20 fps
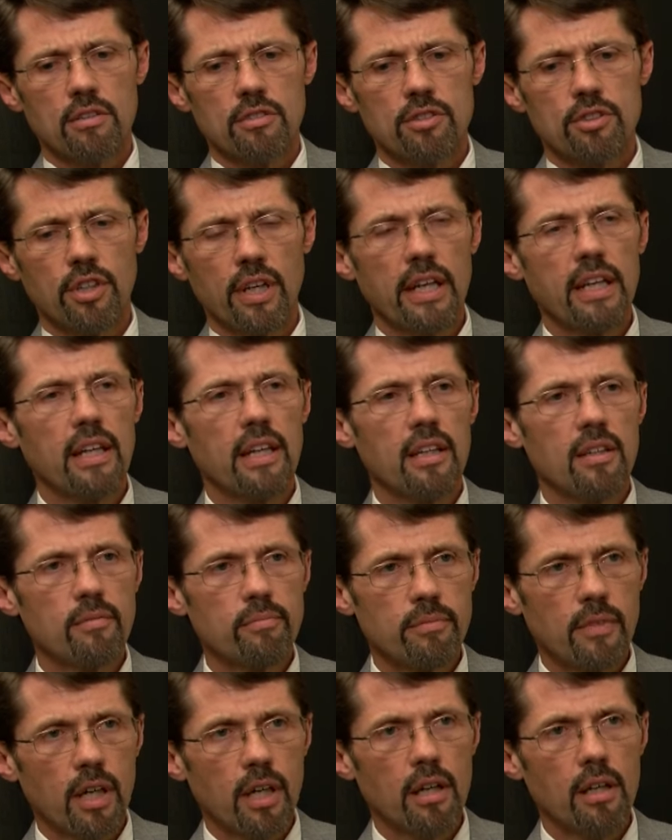
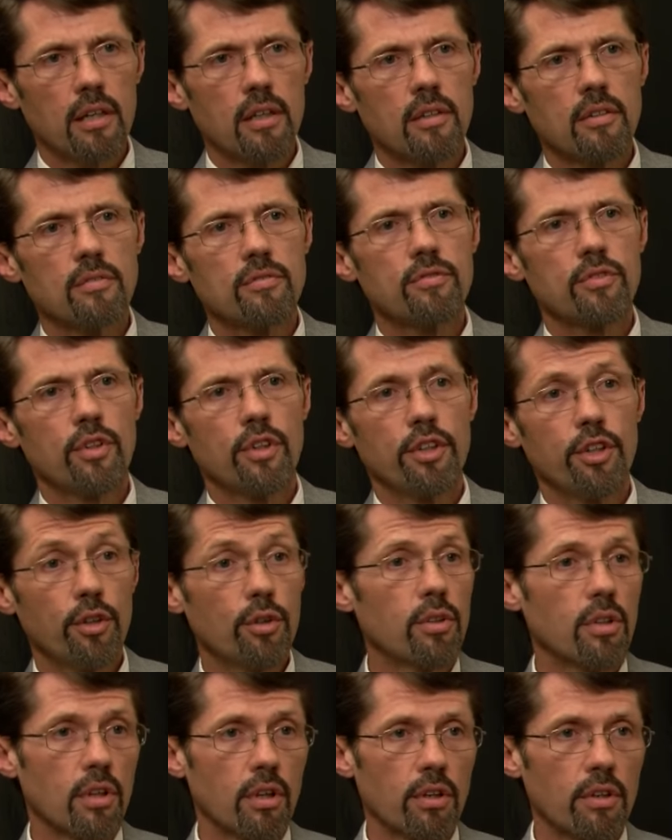training for new
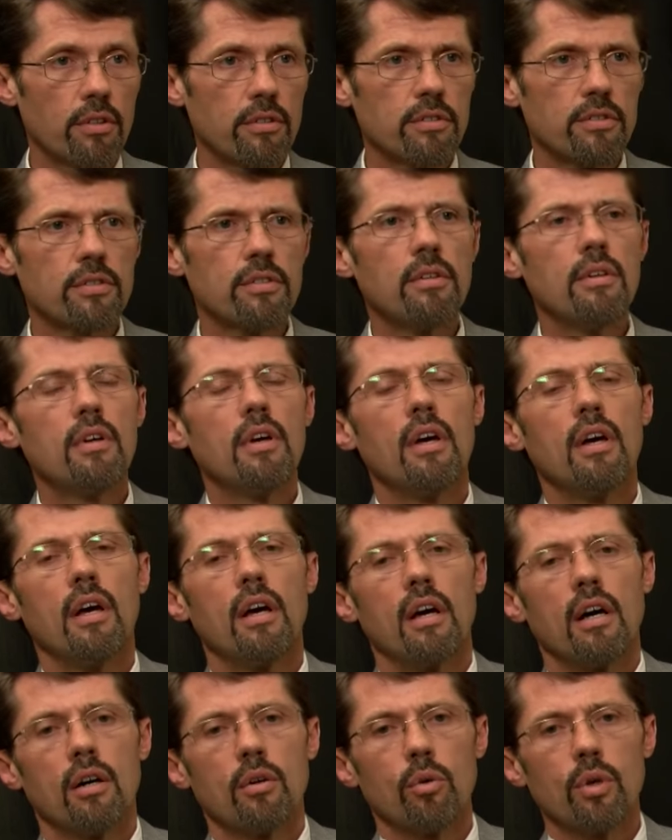clerks,
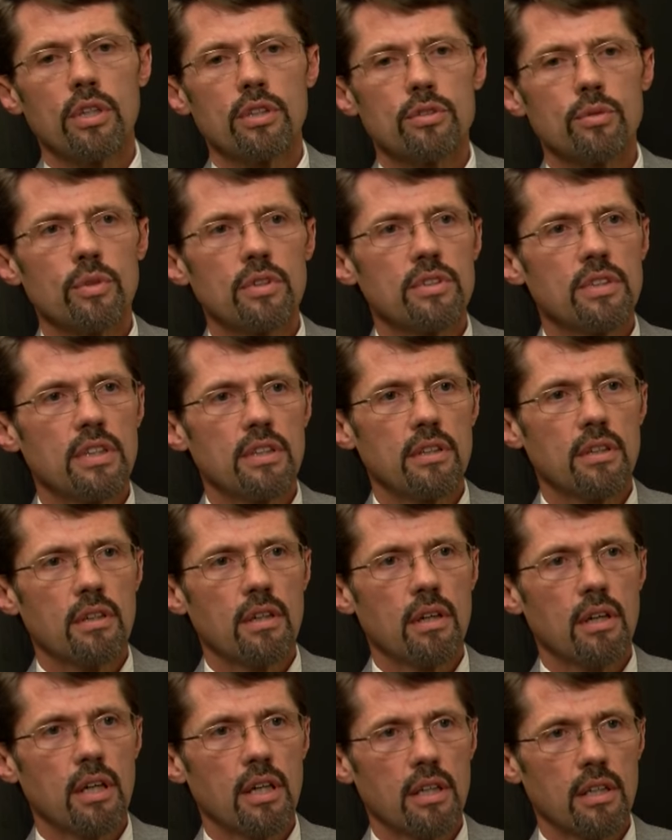which was in
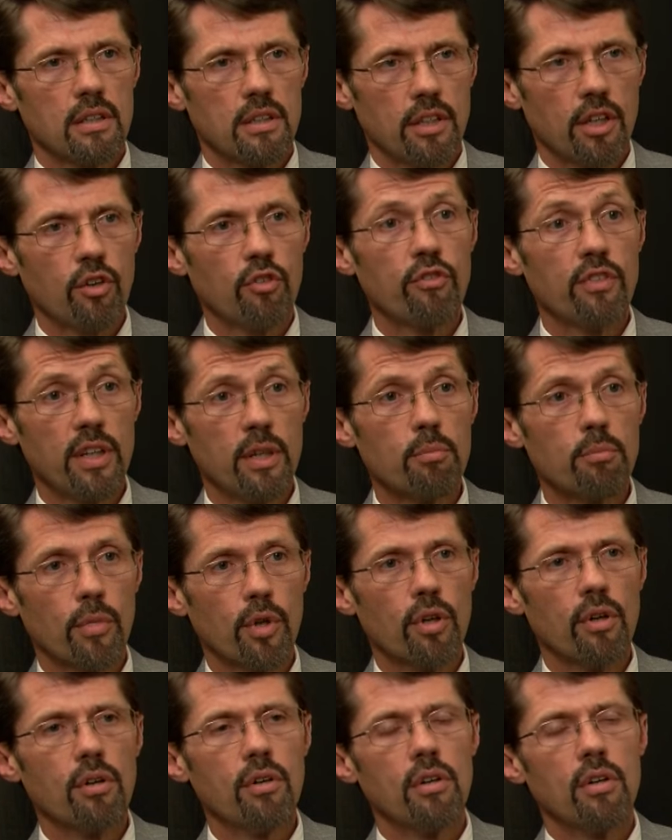
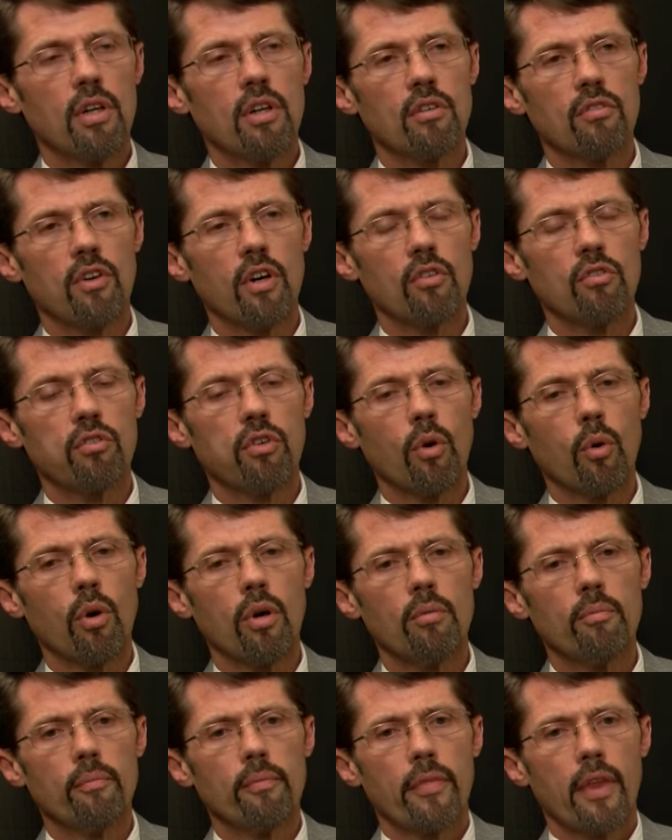November of 2004.